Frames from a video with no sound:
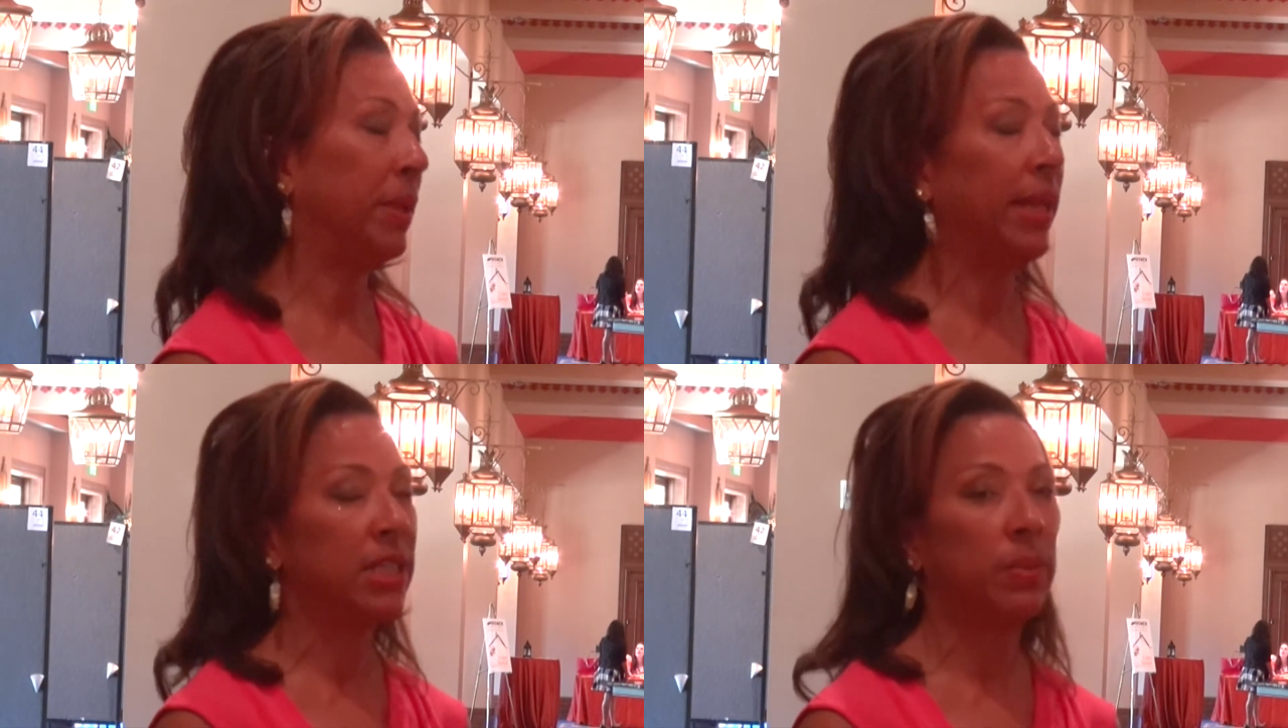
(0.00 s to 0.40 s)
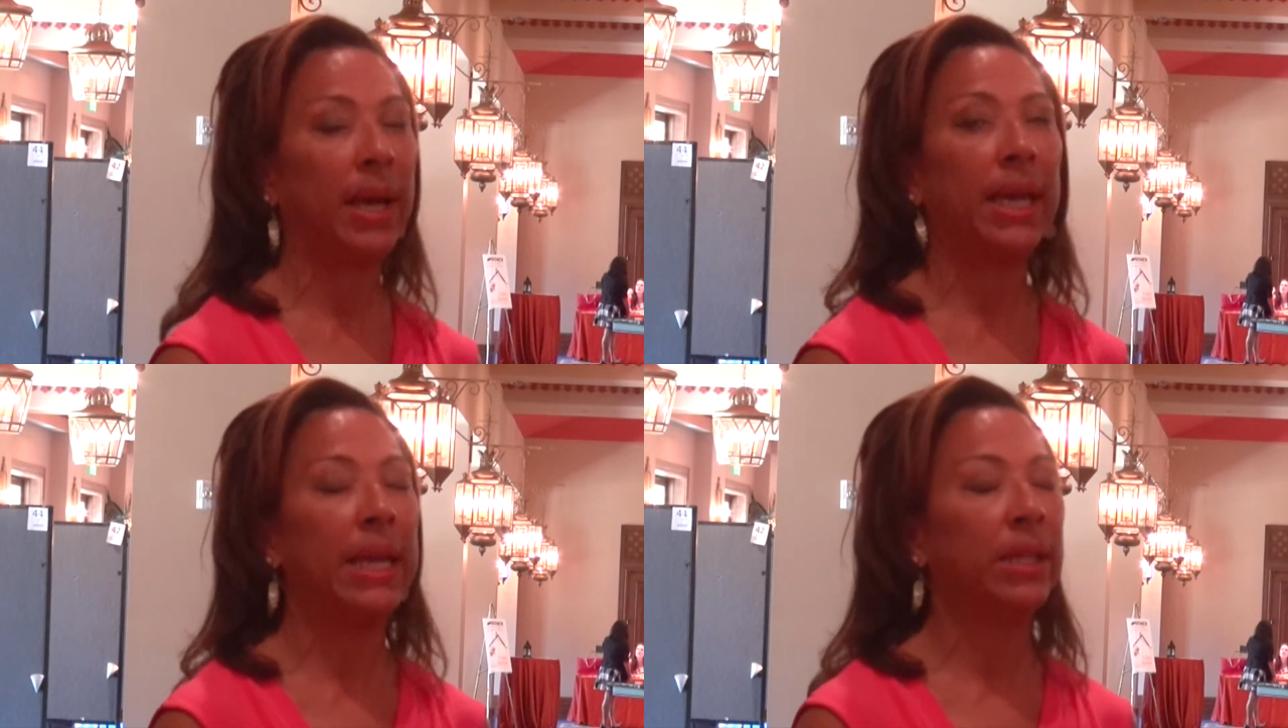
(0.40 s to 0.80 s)
And that's
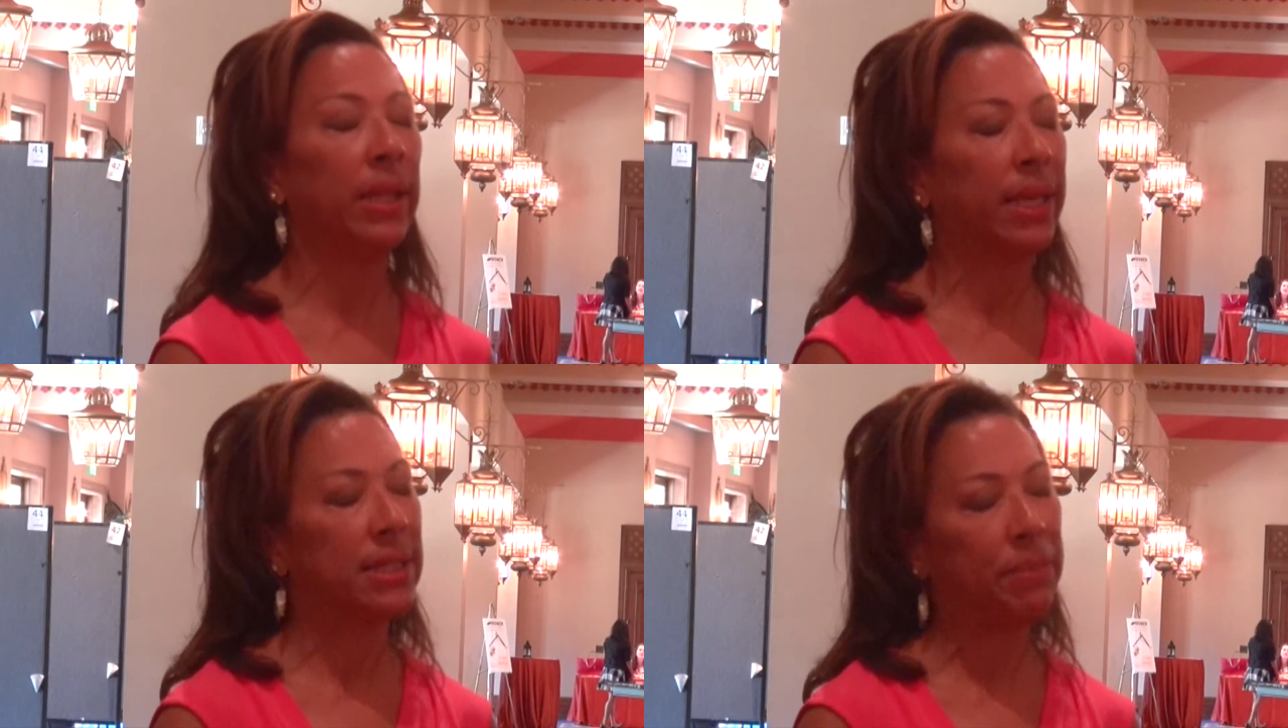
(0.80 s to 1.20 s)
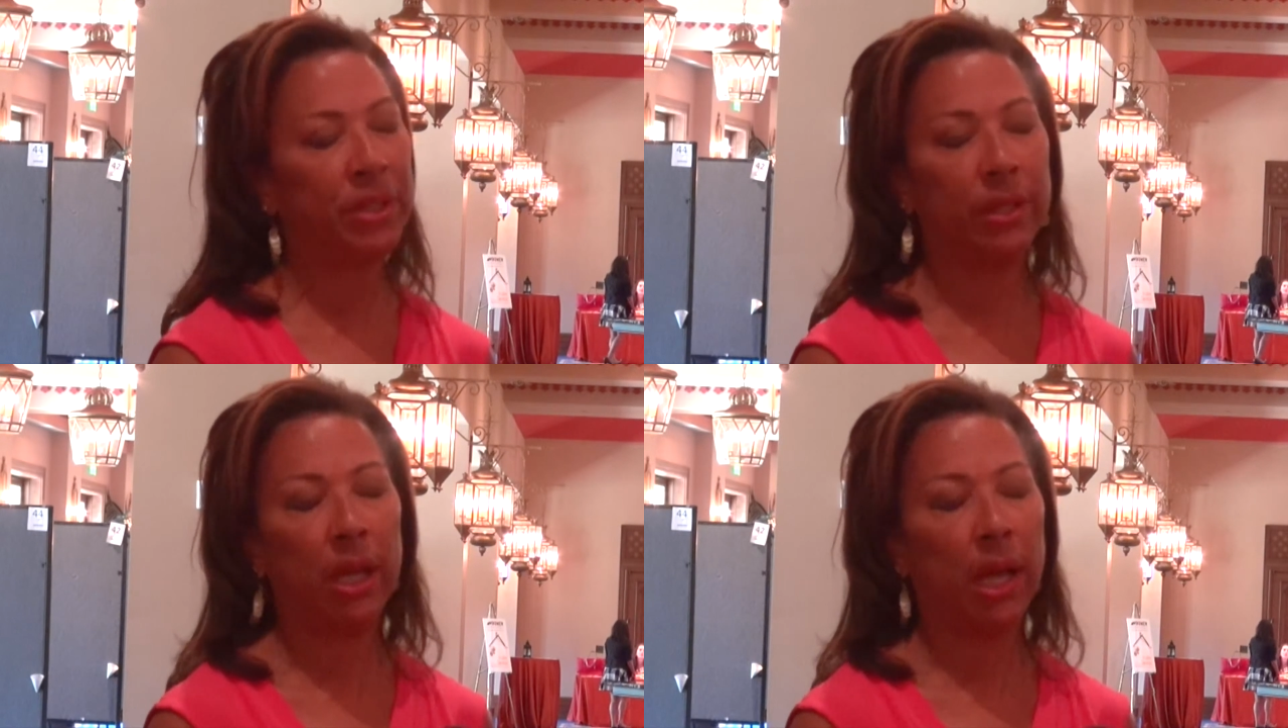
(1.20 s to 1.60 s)
why, except
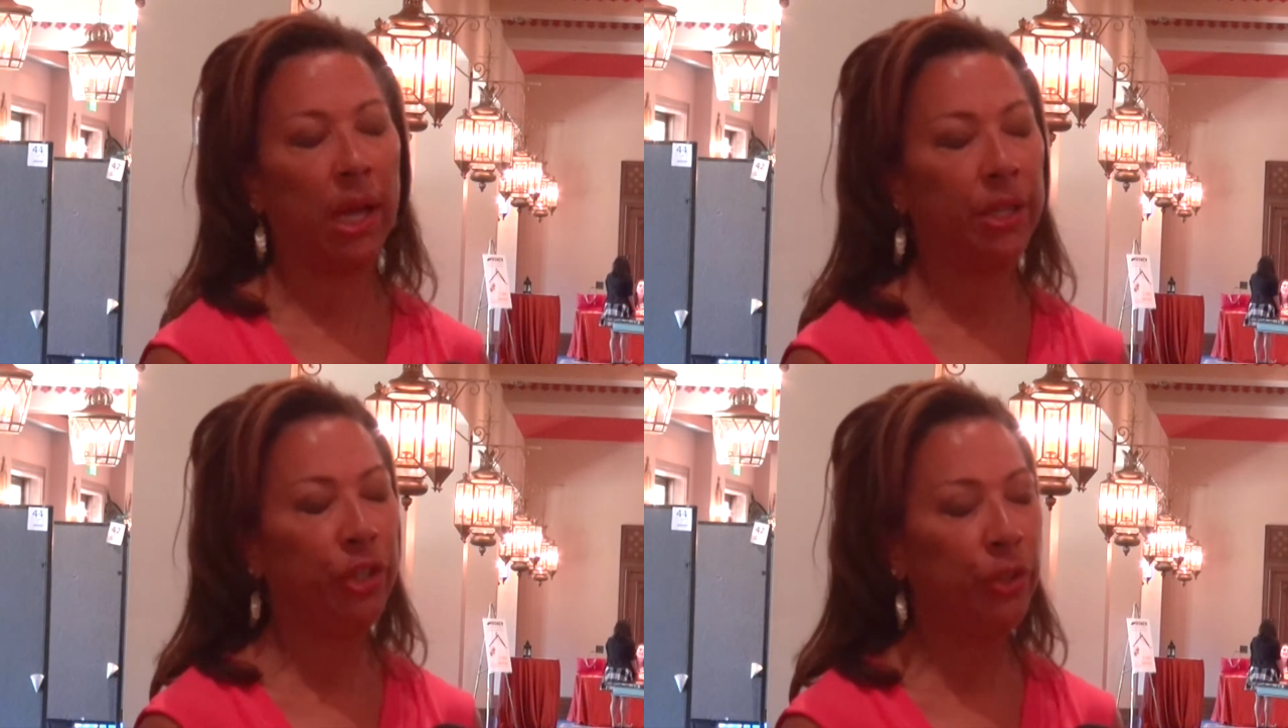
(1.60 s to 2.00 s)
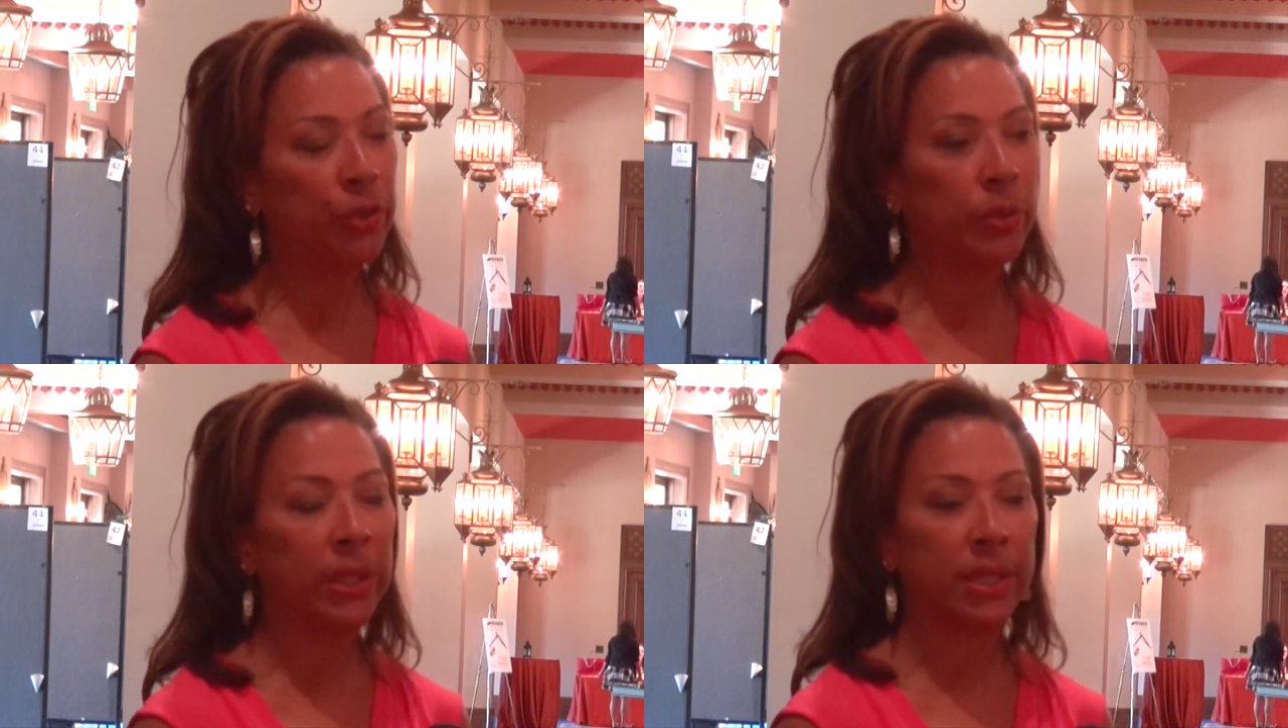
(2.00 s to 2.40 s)
in unusual